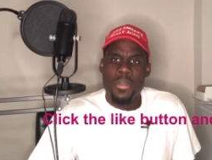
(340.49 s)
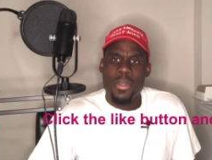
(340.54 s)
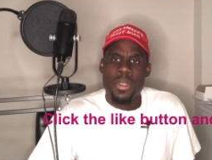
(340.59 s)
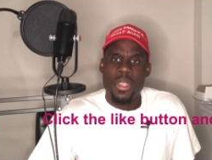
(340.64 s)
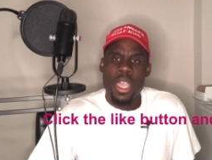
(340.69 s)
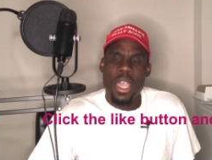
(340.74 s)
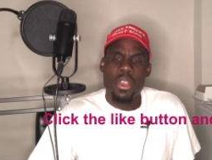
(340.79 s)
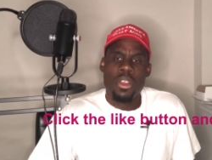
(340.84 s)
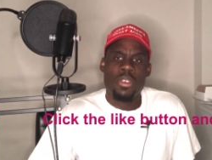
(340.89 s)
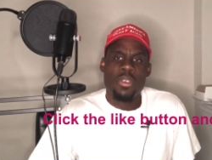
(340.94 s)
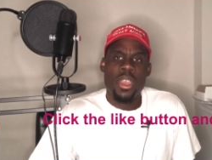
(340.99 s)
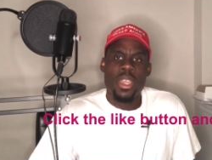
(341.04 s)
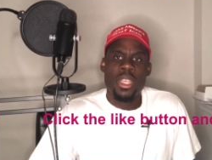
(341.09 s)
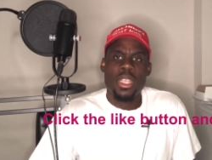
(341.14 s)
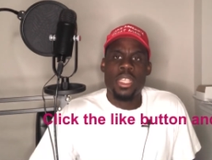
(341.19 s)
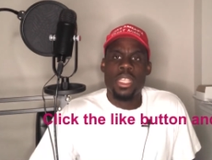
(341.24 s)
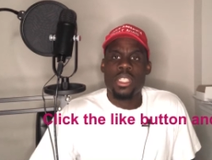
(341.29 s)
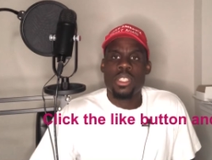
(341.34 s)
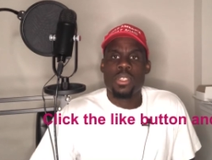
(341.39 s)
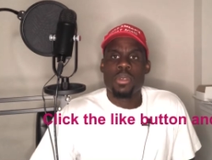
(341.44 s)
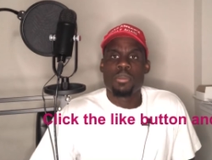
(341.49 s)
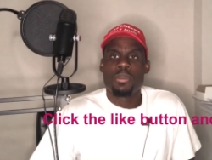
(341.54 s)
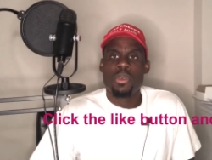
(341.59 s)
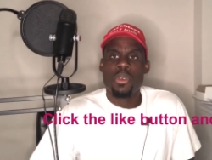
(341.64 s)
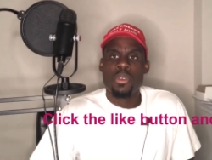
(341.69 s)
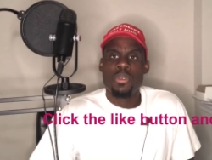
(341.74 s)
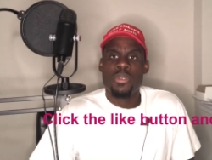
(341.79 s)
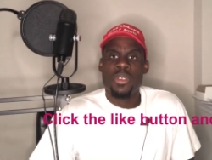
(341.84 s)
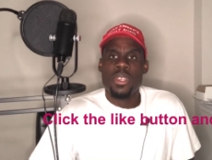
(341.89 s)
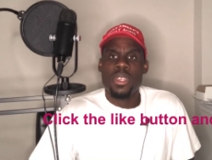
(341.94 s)
Now, granted, it's a
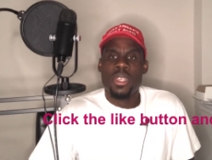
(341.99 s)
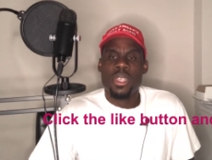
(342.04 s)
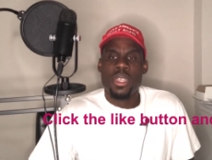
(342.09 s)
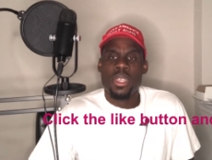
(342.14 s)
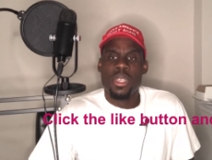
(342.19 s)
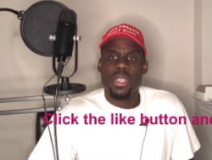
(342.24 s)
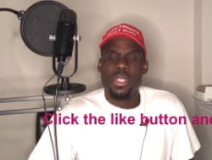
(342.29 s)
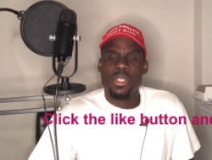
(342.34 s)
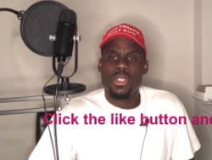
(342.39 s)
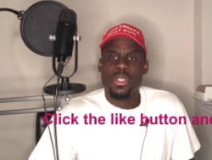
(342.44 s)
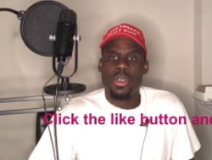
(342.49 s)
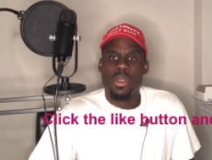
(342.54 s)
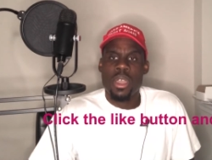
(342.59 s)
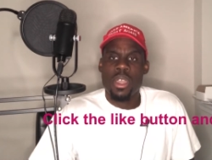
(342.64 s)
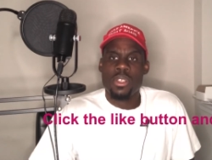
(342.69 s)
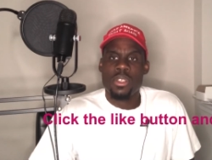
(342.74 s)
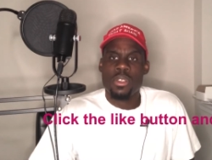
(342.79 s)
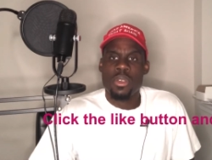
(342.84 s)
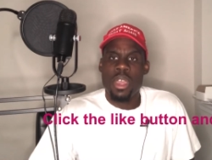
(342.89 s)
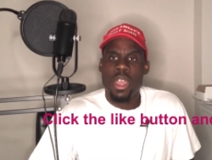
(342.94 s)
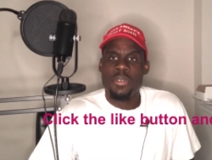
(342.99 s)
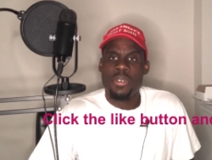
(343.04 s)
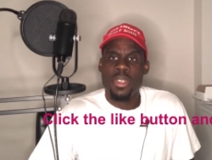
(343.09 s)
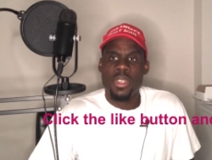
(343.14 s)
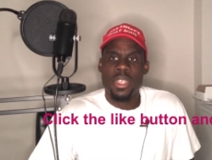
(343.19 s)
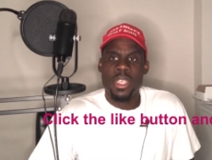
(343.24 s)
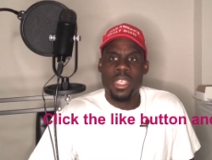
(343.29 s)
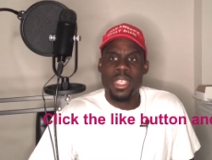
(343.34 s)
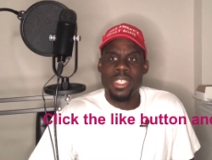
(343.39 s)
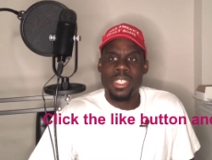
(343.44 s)
movie, so
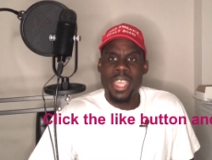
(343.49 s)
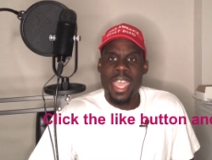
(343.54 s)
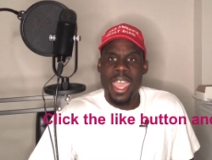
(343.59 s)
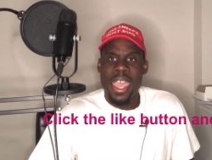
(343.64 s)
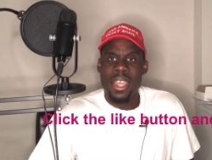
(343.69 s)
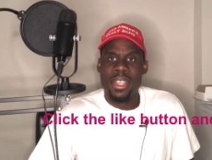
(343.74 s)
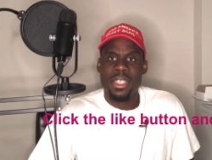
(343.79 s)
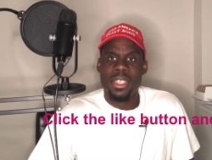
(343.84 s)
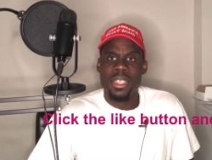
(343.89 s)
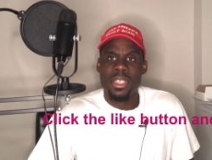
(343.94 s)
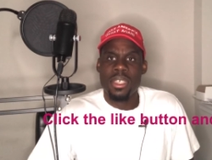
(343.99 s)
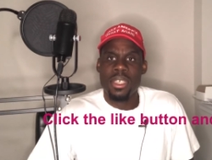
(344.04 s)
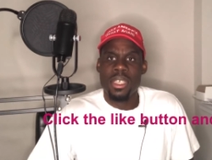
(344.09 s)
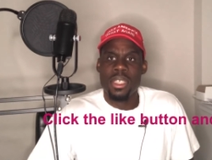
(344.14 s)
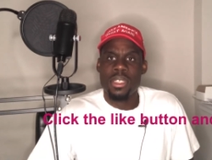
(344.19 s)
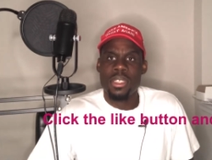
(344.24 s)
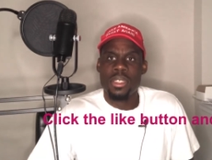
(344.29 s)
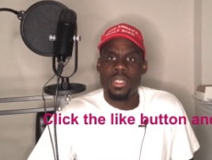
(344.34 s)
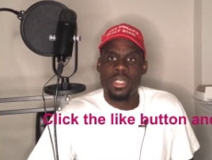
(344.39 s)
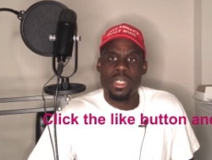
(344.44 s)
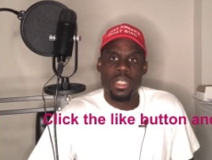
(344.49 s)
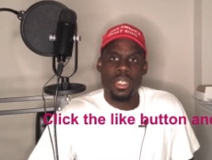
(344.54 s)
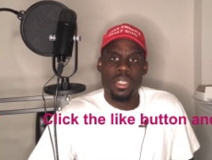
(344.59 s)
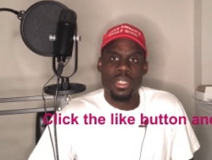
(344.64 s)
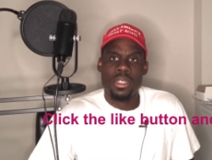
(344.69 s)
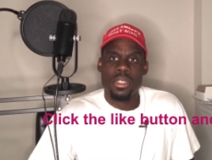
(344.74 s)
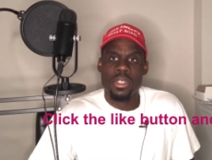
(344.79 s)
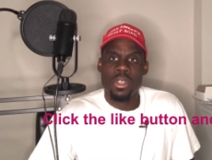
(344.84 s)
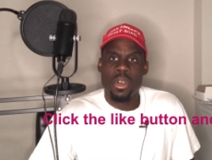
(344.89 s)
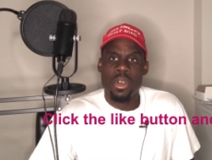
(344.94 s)
everything is acting.
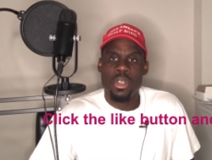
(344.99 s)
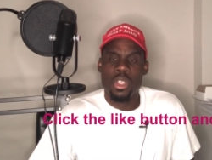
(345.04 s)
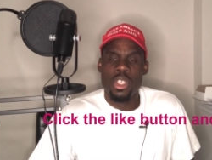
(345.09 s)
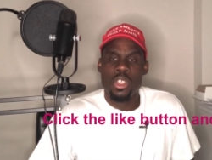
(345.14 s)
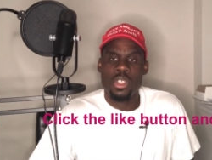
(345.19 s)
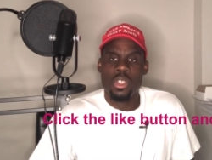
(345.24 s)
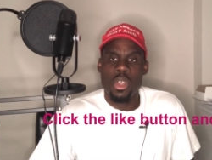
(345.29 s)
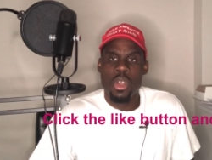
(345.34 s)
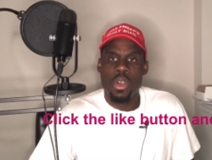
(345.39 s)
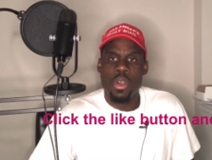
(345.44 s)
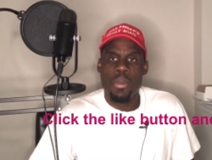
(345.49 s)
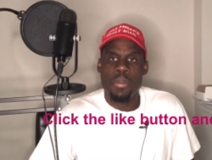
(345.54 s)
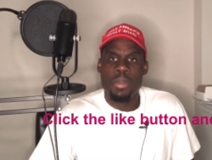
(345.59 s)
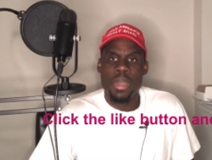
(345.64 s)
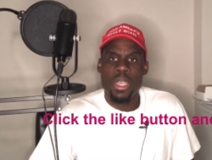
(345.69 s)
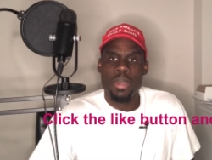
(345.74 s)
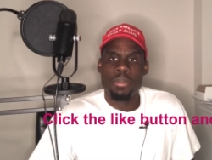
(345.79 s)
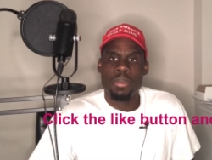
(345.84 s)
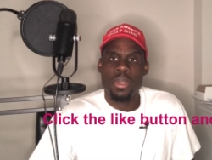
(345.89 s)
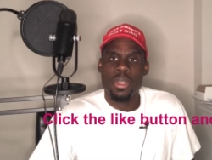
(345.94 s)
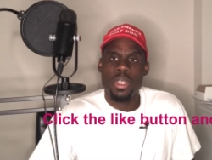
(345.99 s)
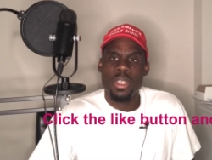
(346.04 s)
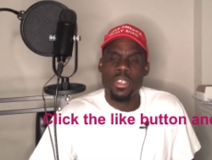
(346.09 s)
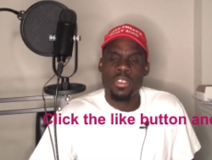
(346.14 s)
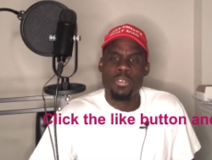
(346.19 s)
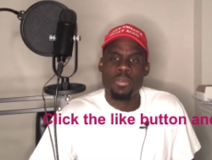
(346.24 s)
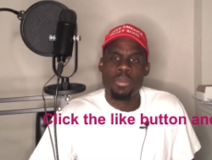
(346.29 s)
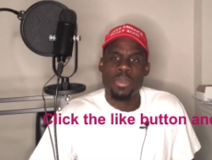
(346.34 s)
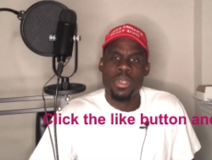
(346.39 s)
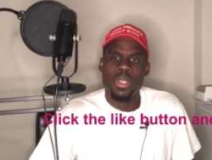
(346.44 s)
It's all make
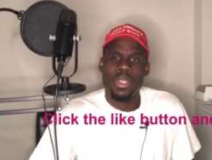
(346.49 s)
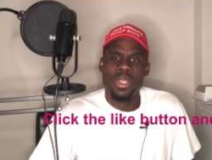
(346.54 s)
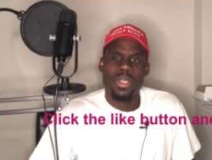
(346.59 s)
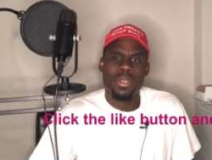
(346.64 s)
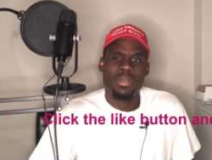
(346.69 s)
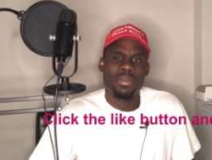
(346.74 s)
believe. But